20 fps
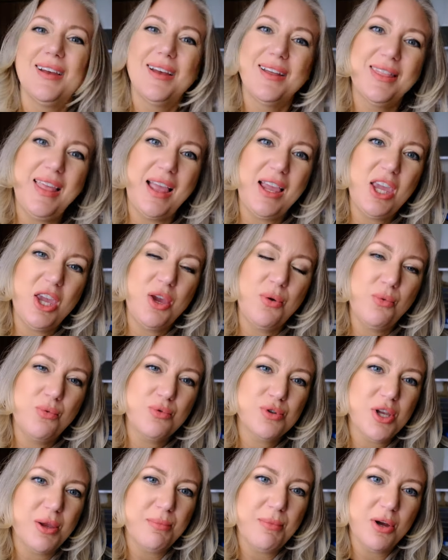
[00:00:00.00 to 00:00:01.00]
Thank you all
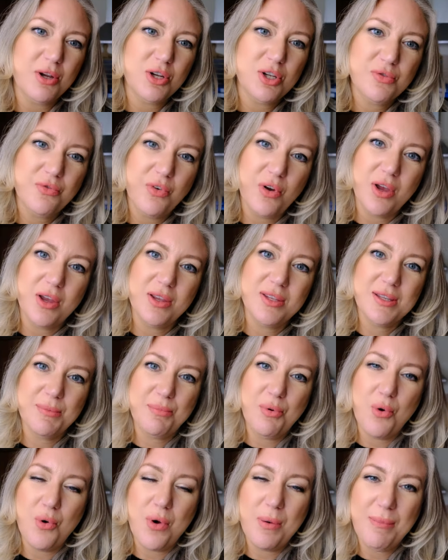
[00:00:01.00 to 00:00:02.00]
so much for
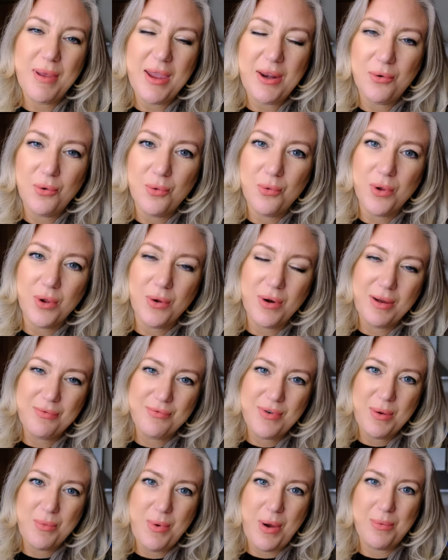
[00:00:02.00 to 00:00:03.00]
supporting me and all your
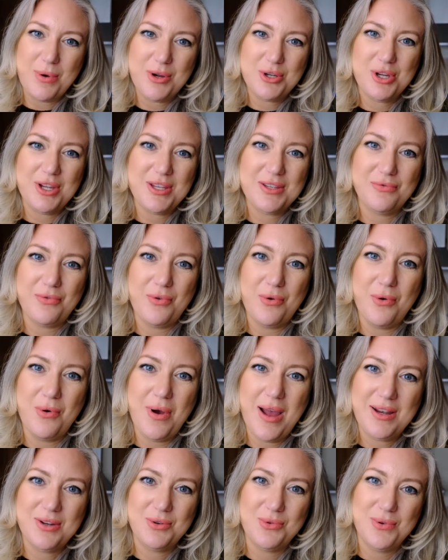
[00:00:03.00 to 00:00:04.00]
lovely well wishes for
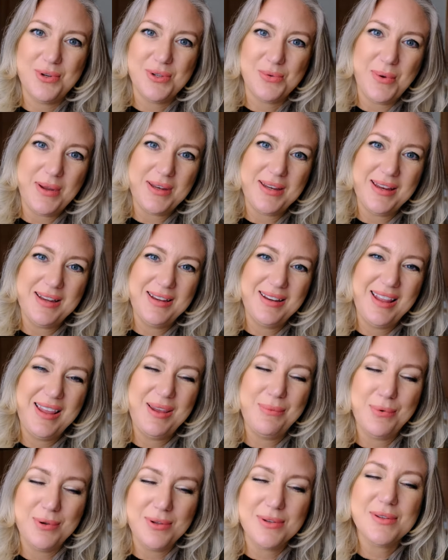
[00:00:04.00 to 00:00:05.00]
our daughter's wedding.
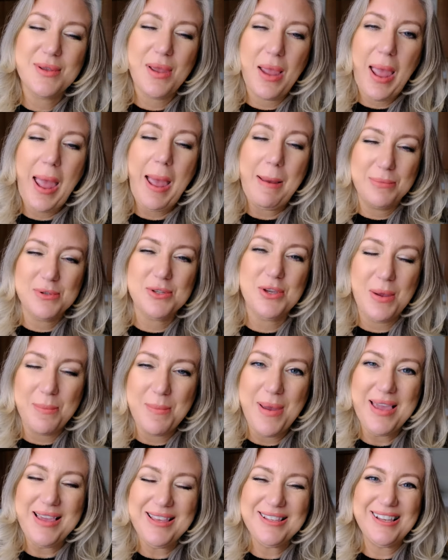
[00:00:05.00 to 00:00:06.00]
It was absolutely
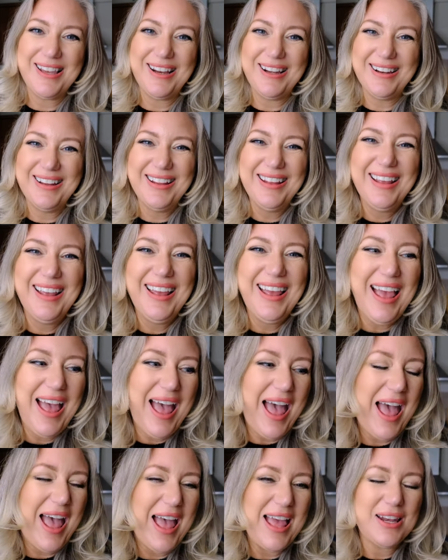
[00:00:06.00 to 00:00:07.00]
amazing.
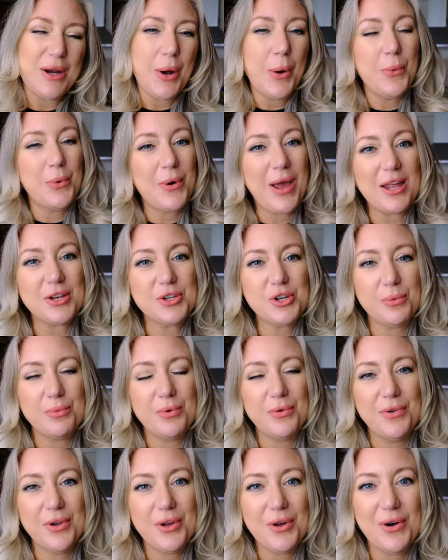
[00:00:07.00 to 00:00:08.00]
And I will catch up
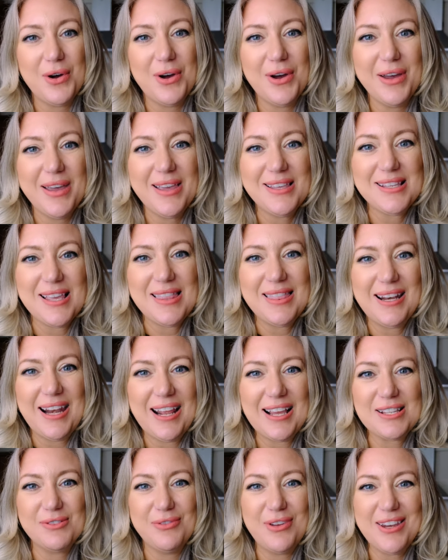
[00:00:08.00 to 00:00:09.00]
with you guys in the
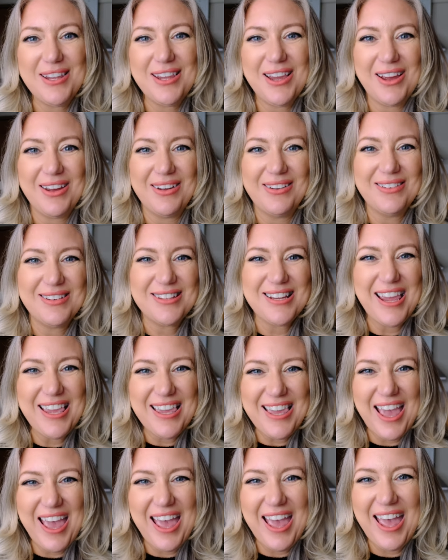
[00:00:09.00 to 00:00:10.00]
next video. Take
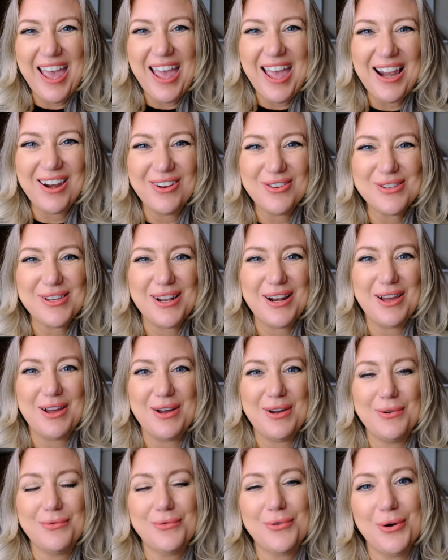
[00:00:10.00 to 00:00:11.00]
care. Lots of
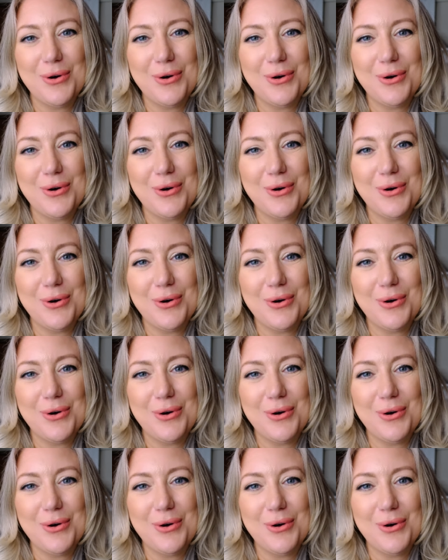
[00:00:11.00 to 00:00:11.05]
love.